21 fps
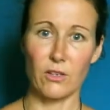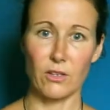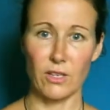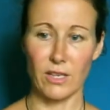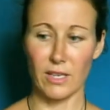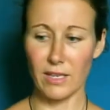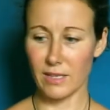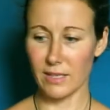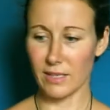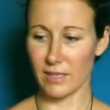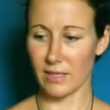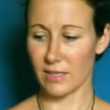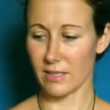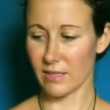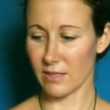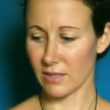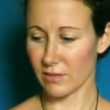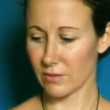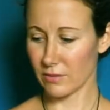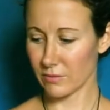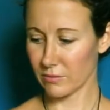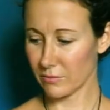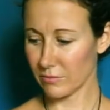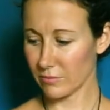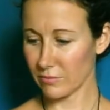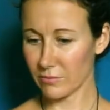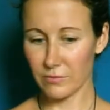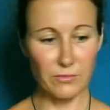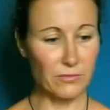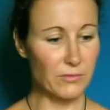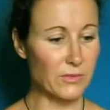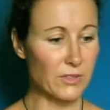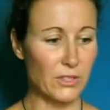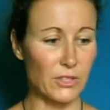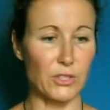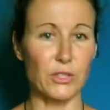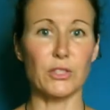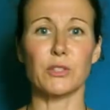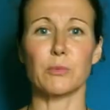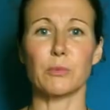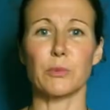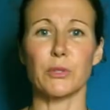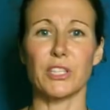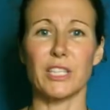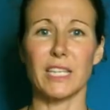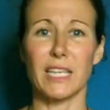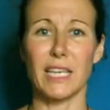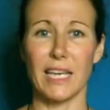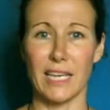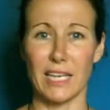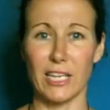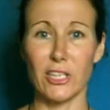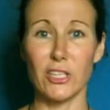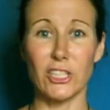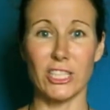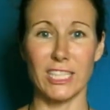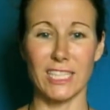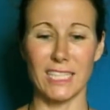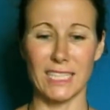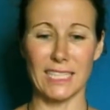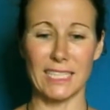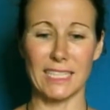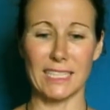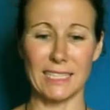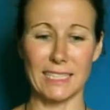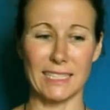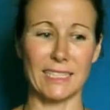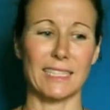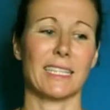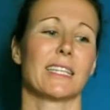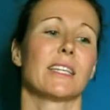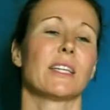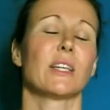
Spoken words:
Okay, good morning Aries.